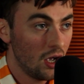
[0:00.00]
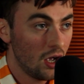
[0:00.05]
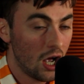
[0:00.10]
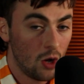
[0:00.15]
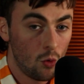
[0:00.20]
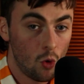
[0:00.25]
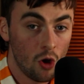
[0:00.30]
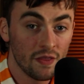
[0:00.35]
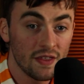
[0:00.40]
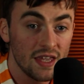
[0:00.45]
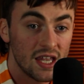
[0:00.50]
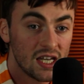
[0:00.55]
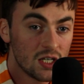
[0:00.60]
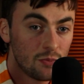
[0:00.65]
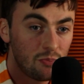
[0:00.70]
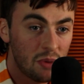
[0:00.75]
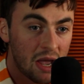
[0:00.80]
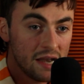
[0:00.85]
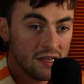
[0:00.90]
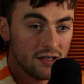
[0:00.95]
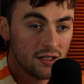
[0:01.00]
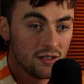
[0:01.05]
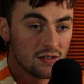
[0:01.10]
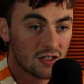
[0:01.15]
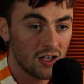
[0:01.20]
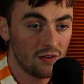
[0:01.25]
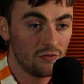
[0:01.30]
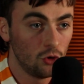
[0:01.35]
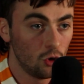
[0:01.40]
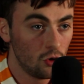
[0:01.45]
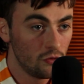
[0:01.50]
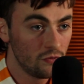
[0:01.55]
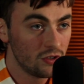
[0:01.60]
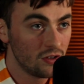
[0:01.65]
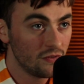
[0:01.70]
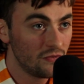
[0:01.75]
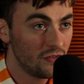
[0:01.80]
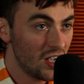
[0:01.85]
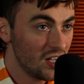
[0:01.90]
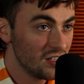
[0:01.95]
I want the independence. I've loved the
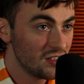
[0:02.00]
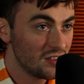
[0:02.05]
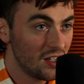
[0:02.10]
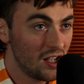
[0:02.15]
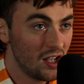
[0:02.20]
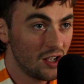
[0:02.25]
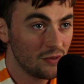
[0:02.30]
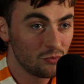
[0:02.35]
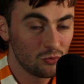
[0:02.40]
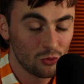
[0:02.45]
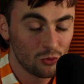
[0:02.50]
fact that I